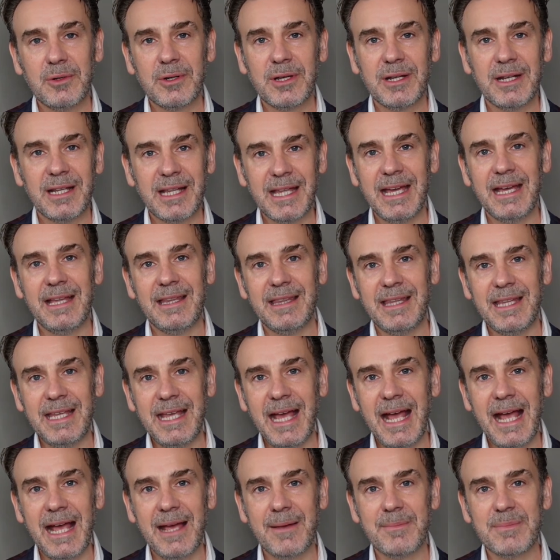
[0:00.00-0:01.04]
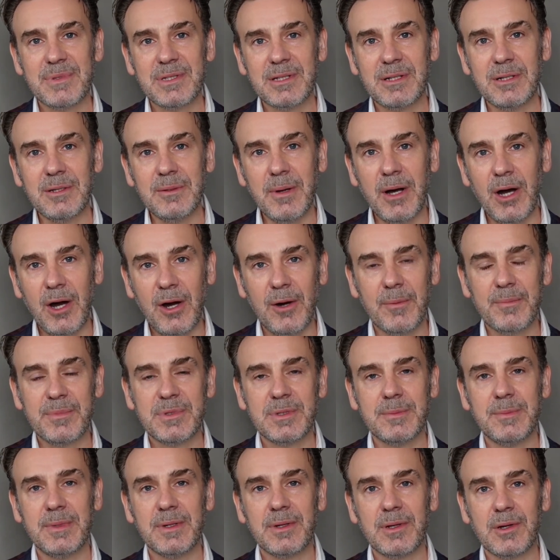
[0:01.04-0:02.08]
going to get the absolute
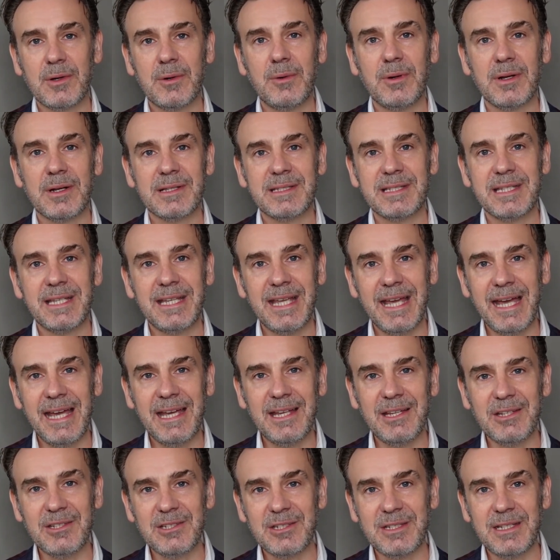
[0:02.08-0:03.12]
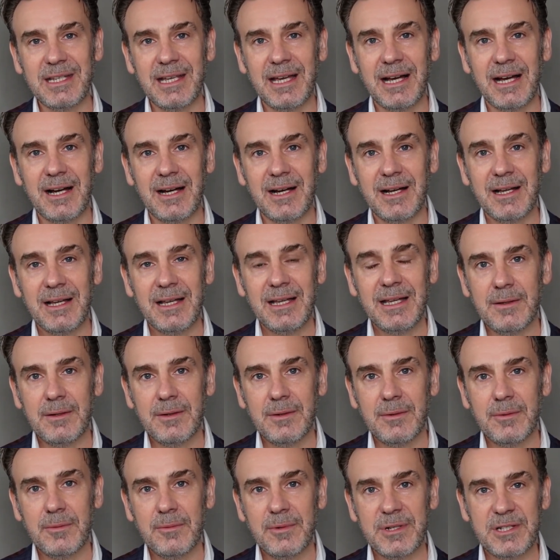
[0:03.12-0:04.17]
optimum quality HDR,
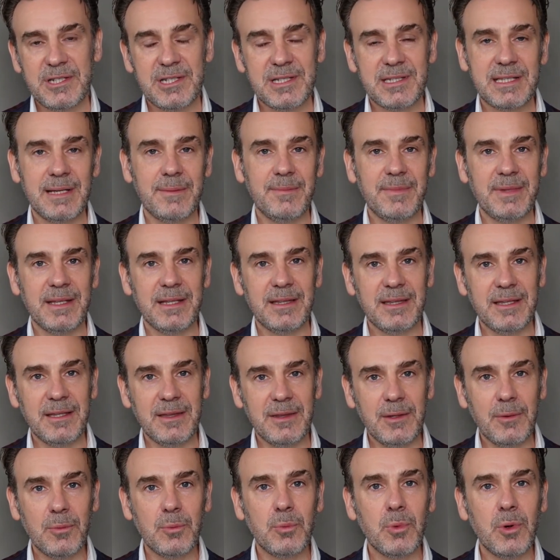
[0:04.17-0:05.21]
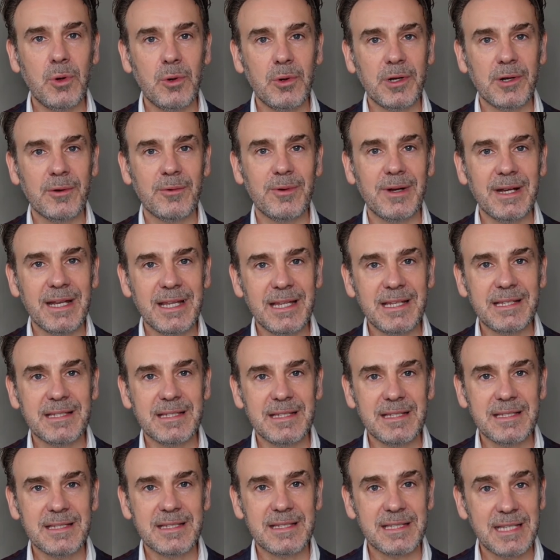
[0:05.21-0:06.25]
which is something that the Warner
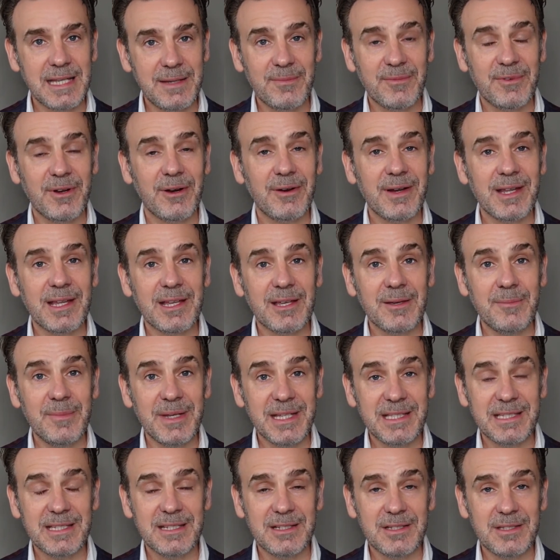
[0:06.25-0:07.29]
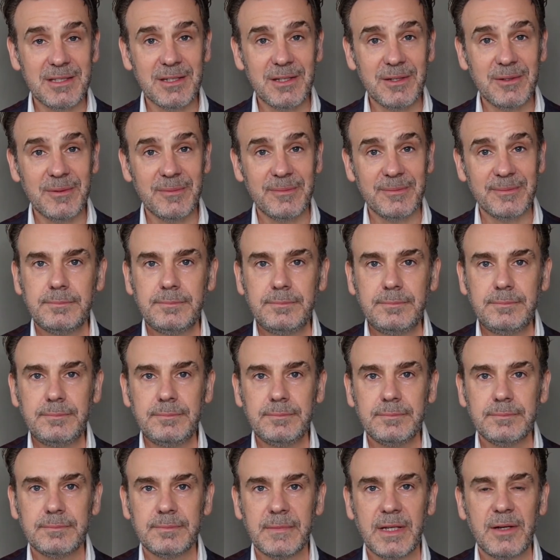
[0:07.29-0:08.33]
releases seem very committed to.
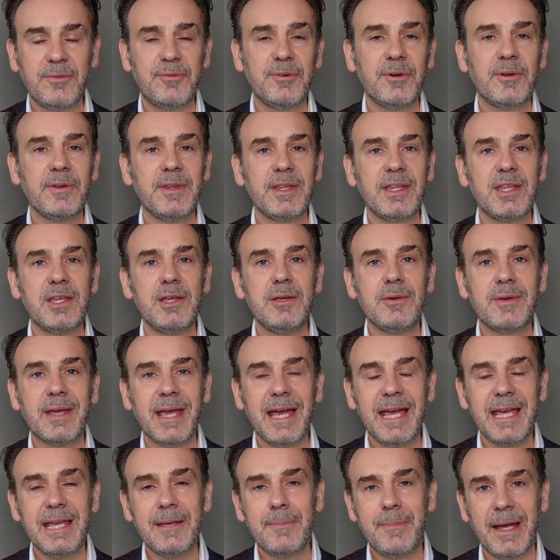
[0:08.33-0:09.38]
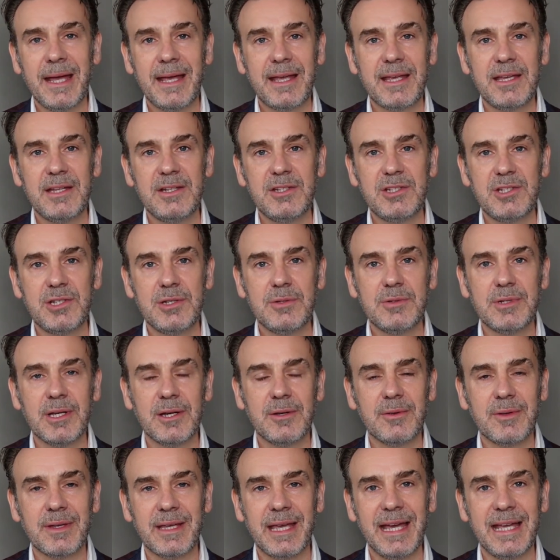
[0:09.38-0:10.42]
Now, for the UK package, you
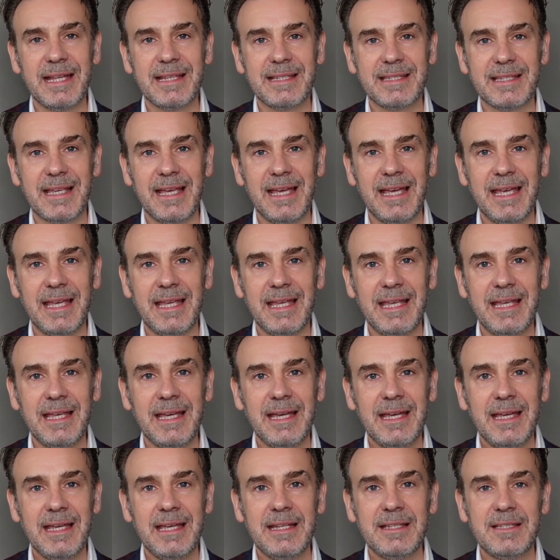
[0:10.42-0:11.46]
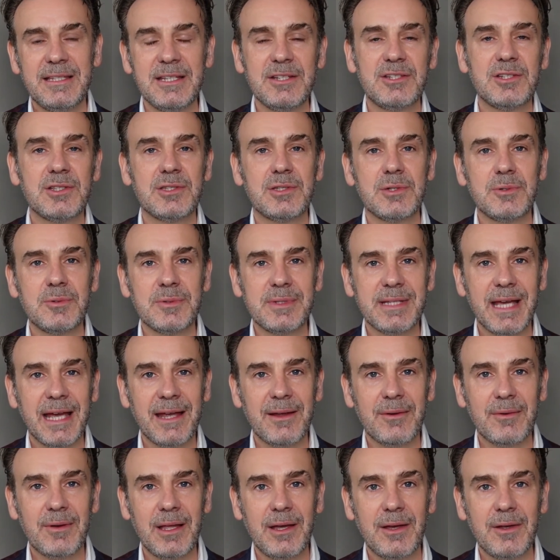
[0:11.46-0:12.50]
don't get a digital
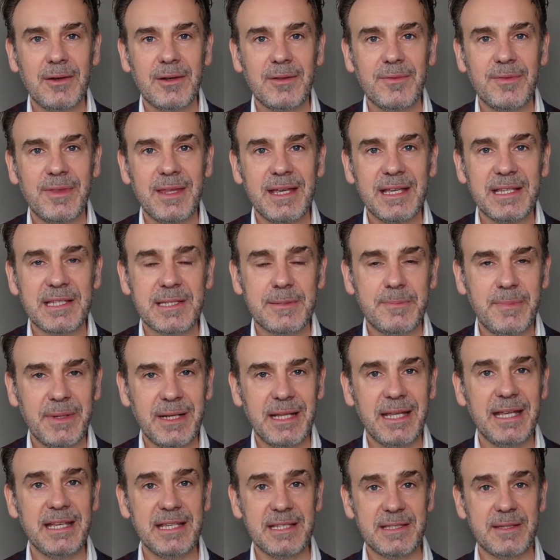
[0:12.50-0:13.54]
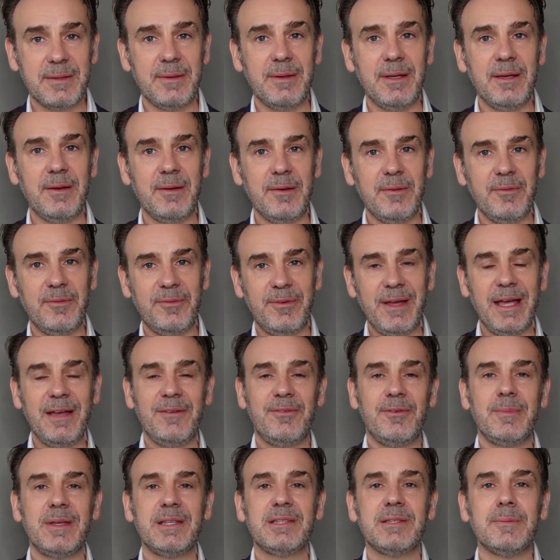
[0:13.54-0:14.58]
download of this, but it is fair
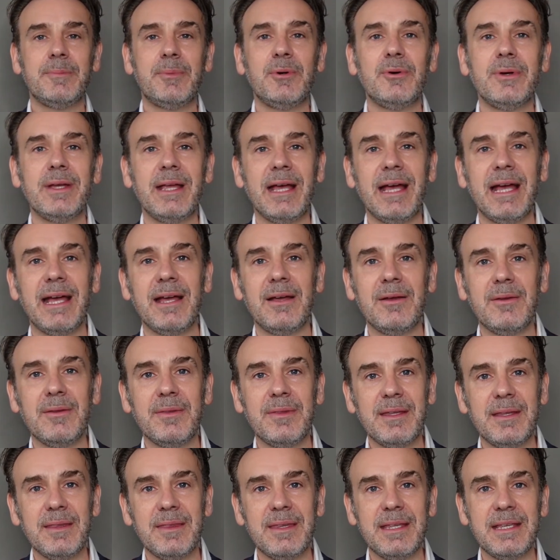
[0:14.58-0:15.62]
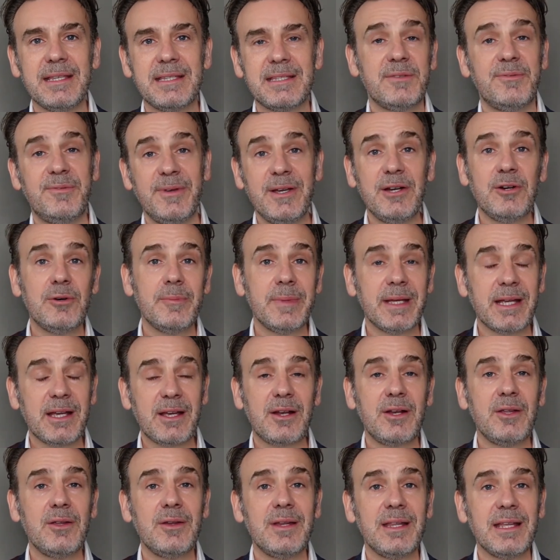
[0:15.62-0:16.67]
for me to point out that this film,
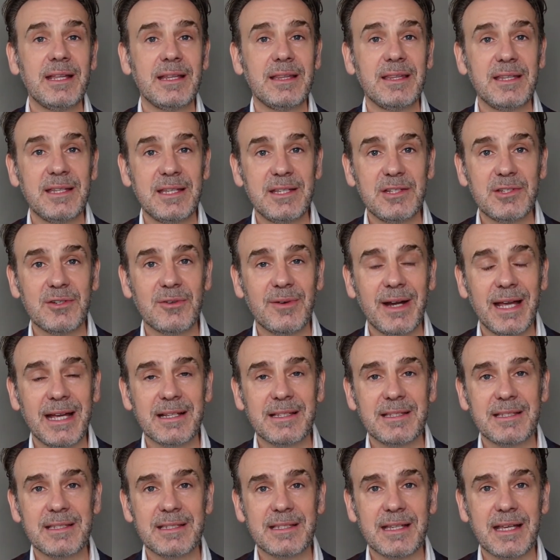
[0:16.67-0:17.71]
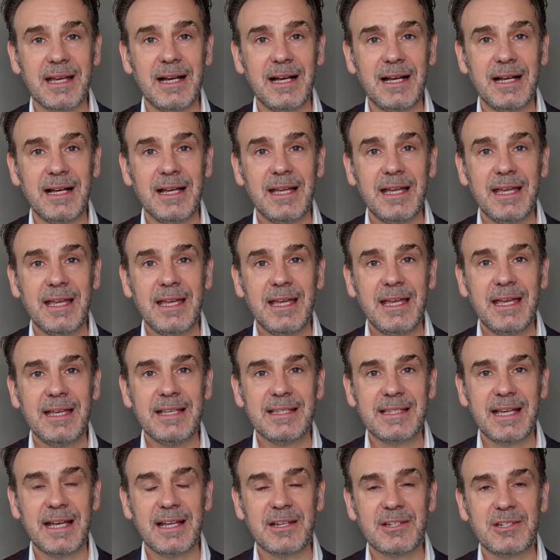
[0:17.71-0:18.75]
including the director's cut,
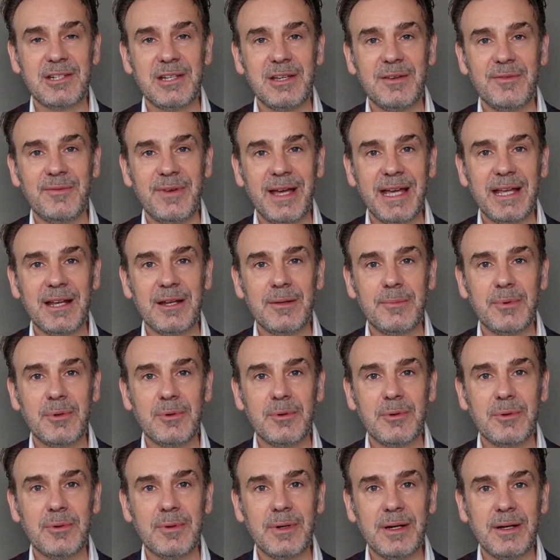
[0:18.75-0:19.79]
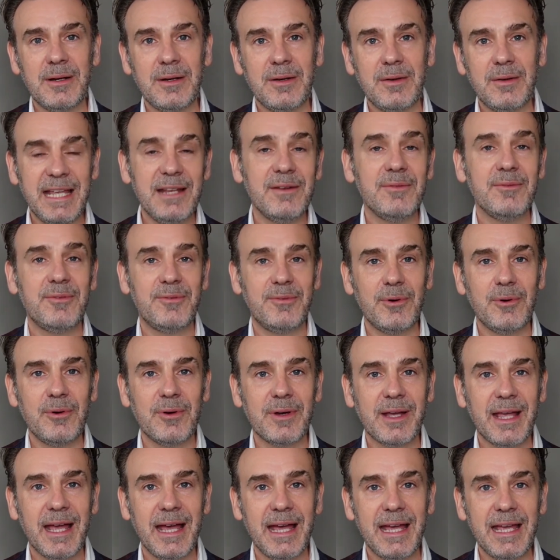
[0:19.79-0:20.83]
is actually available in
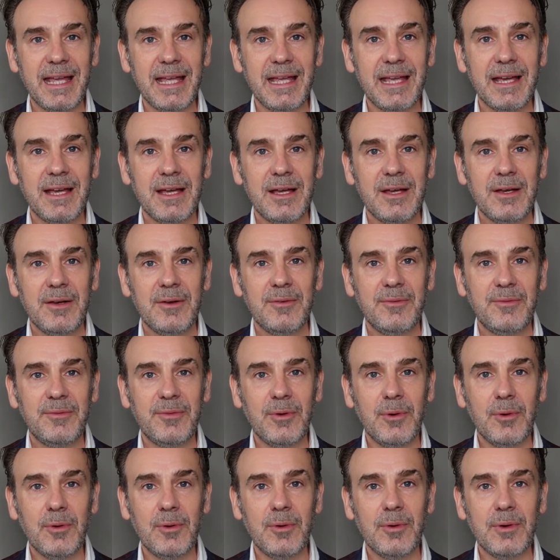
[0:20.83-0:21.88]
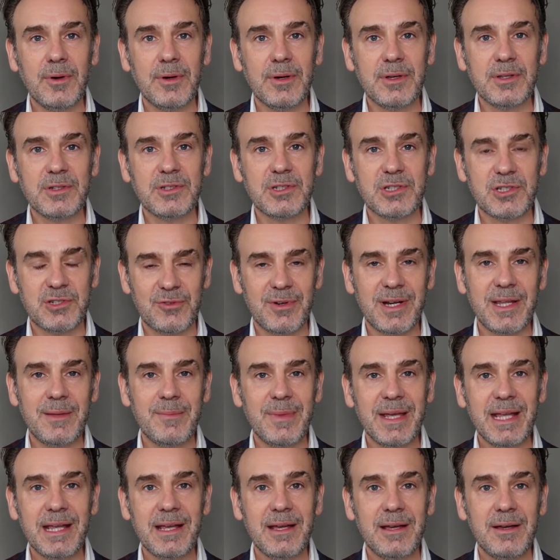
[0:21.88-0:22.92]
4K for
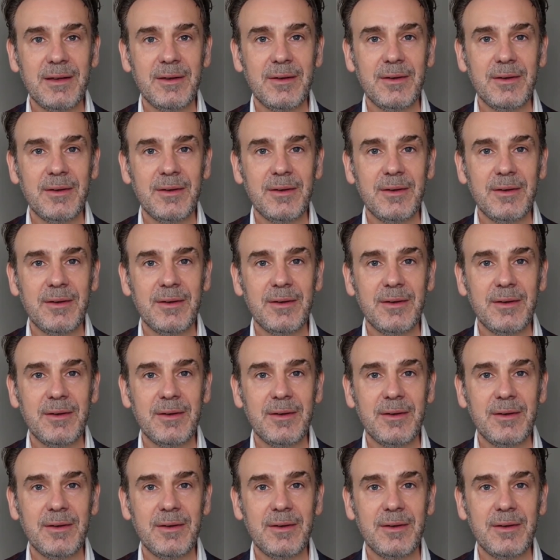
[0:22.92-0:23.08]
streaming